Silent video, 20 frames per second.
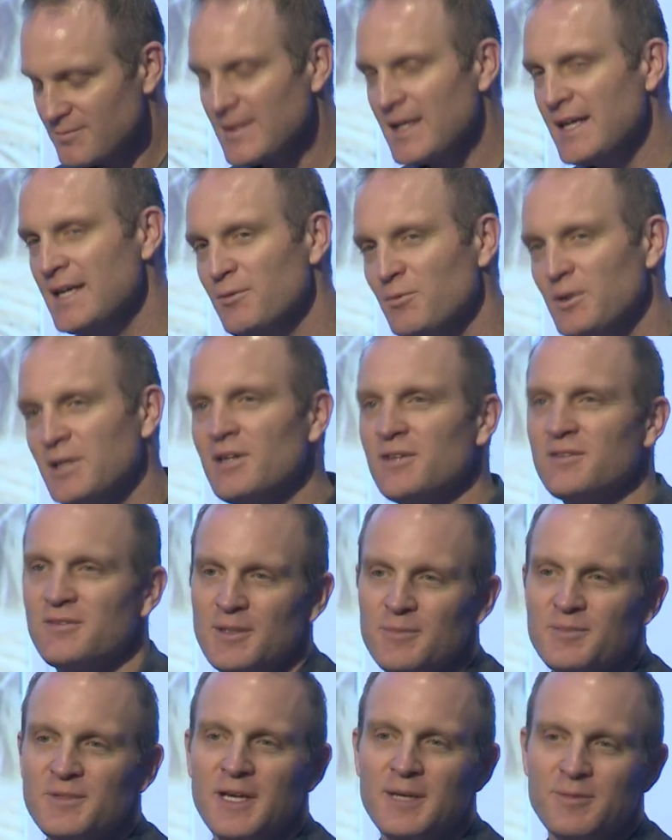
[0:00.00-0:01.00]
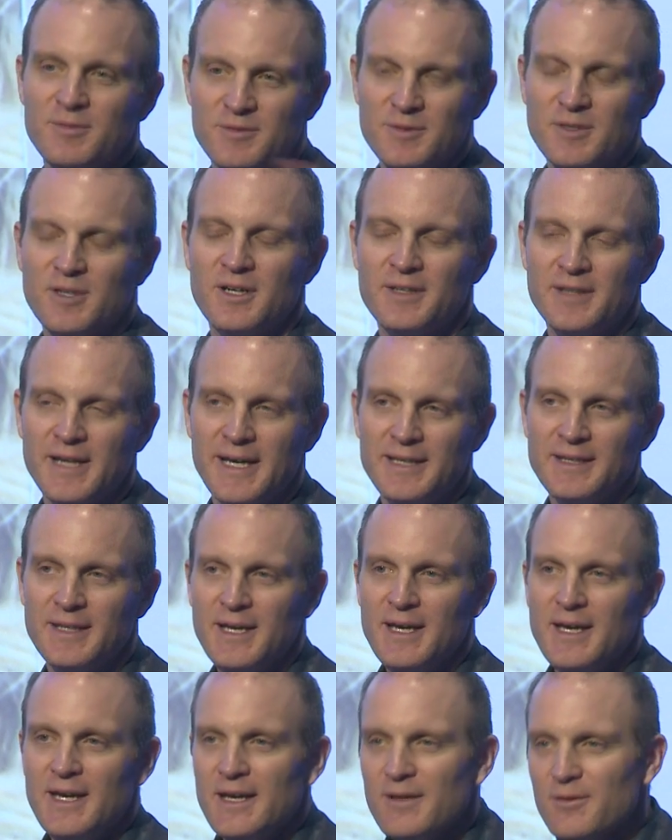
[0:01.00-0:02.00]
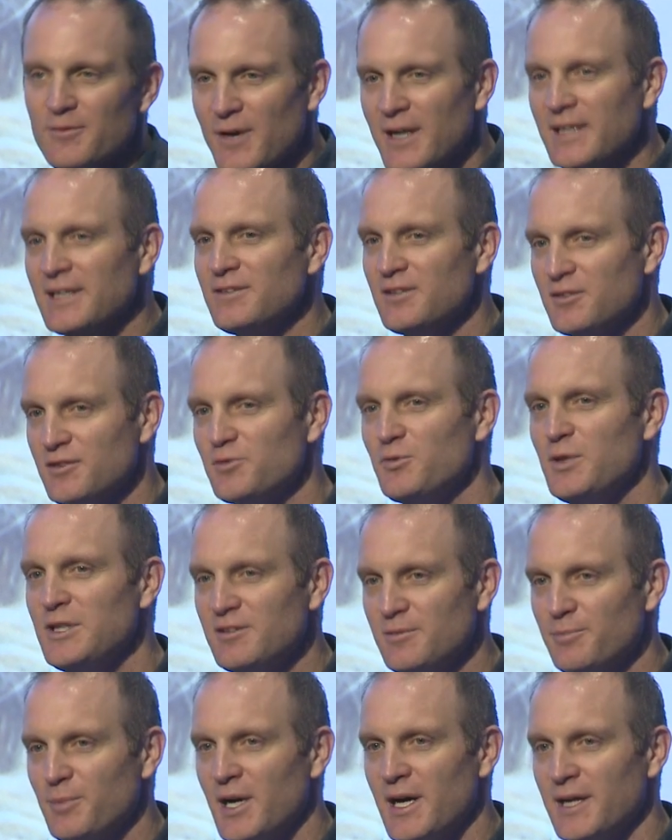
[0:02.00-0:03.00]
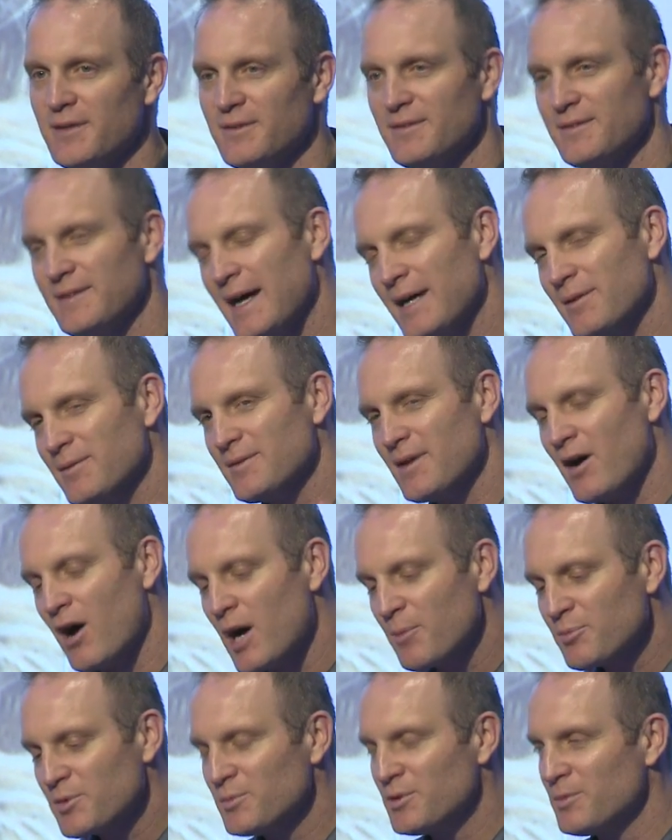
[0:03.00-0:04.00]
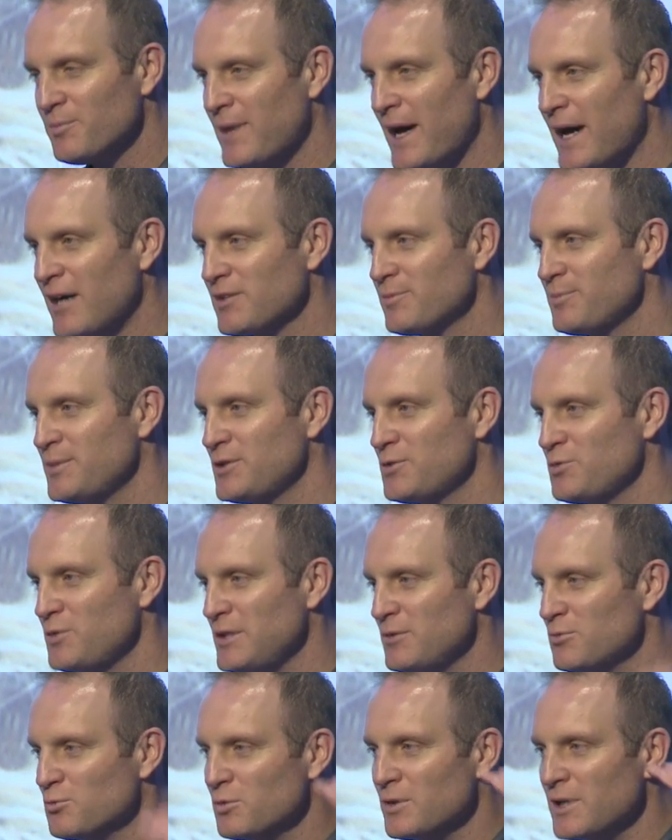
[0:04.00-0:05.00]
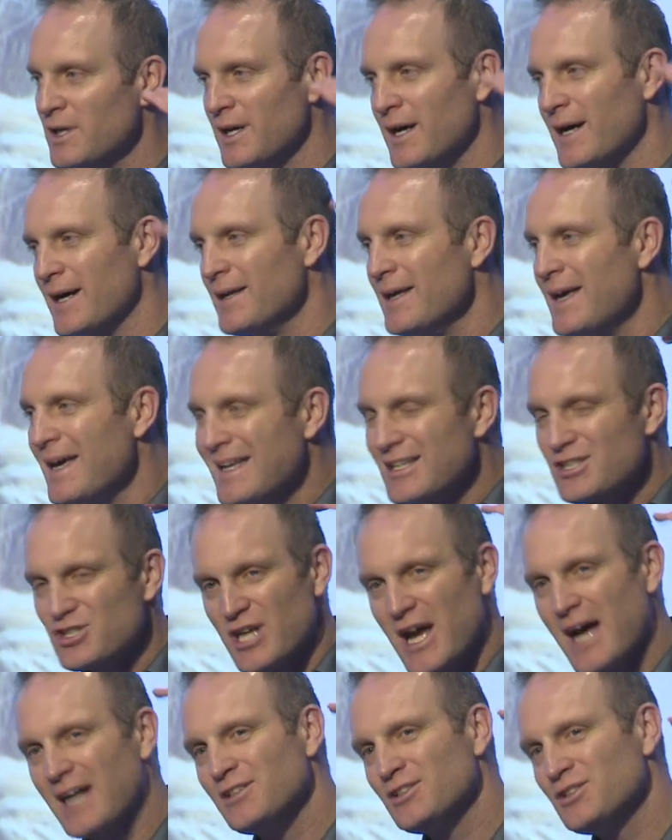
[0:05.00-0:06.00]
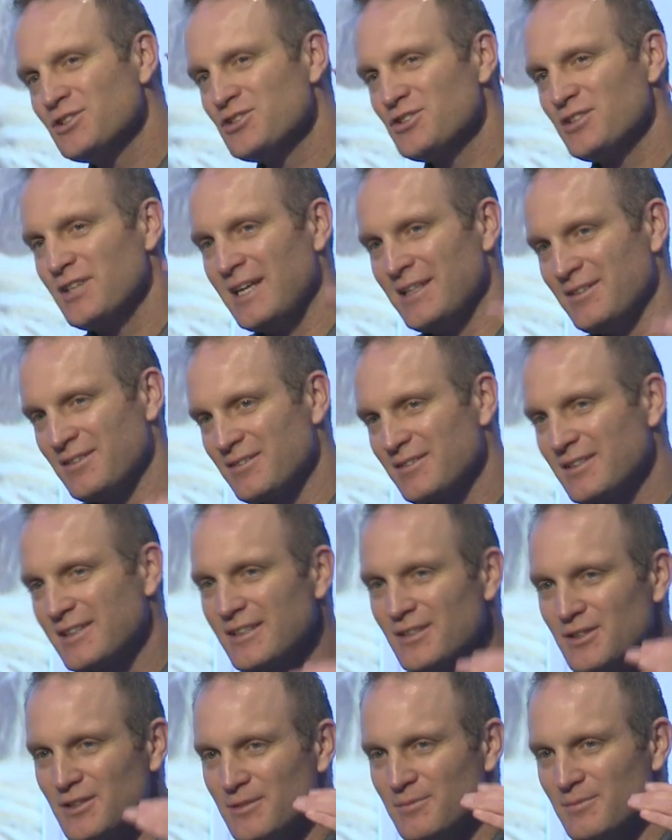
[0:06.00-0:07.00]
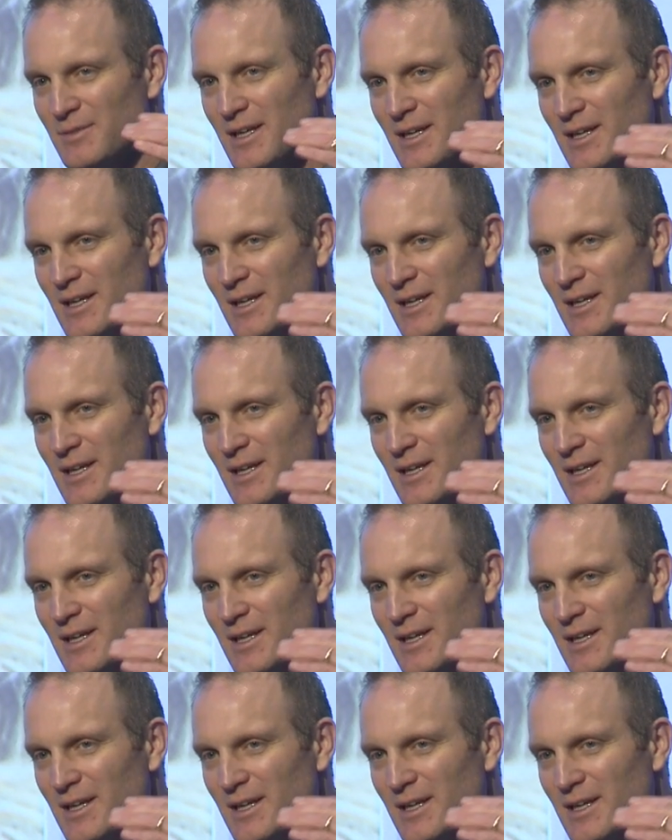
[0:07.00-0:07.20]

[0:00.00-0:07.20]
And we sometimes call that finding the sweet spot, that optimal balance between challenge and skill.